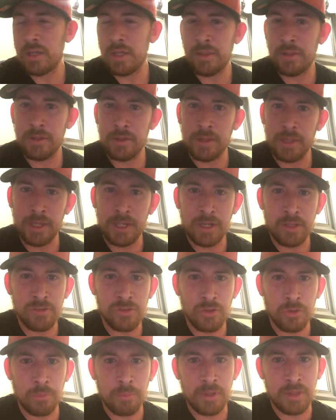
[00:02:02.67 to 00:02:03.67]
And the lady
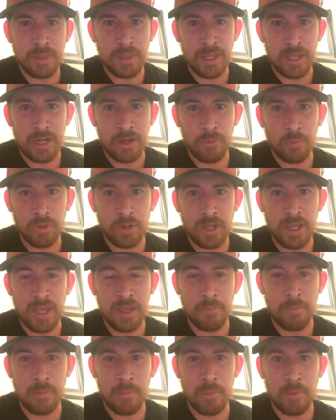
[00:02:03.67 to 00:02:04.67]
told me that I wouldn't
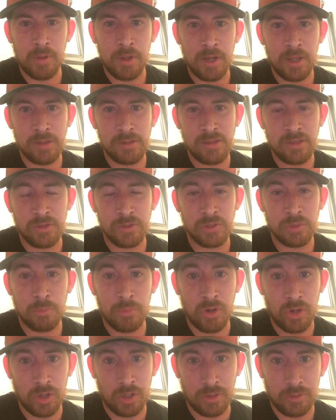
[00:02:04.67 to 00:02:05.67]
have my money till
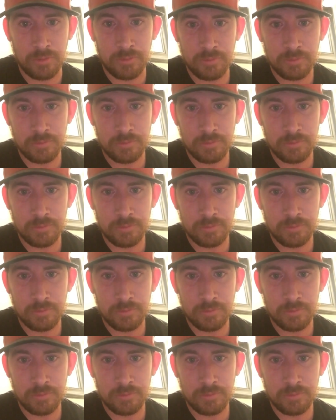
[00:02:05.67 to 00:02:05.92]
tomorrow.